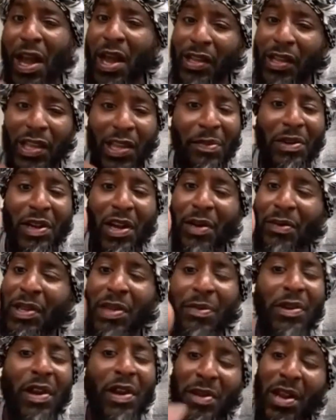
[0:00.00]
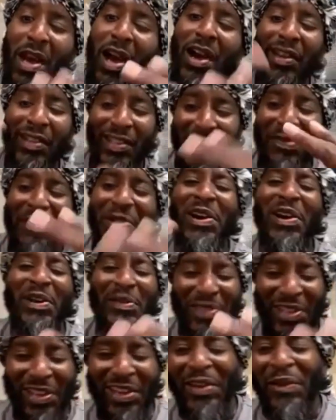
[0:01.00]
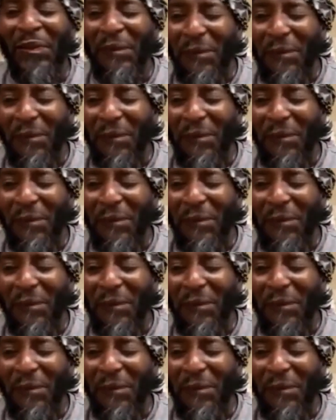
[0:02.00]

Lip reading: Yeah, keep it up. Nah, keep it up. Yeah.